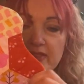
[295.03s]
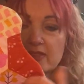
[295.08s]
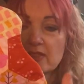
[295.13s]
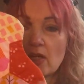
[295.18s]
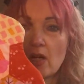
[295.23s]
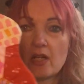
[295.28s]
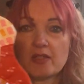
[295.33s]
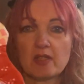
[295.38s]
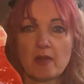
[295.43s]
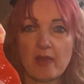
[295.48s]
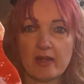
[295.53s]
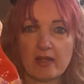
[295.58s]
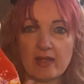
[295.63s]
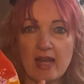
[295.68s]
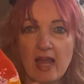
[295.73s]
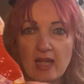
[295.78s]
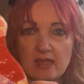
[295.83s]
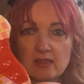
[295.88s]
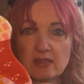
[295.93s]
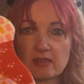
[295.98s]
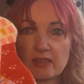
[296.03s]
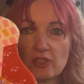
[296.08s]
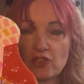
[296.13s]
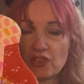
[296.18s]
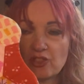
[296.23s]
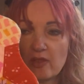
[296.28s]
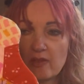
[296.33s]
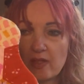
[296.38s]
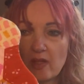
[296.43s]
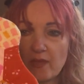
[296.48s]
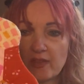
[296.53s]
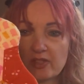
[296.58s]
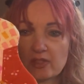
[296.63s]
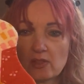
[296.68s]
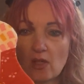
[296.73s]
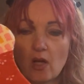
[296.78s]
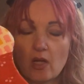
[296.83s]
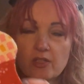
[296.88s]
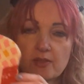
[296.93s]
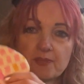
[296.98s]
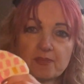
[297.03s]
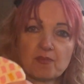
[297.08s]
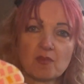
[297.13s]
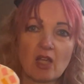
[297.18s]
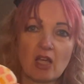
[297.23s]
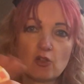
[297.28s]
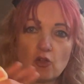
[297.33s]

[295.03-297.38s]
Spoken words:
side, and then I hand stitched it the other side. And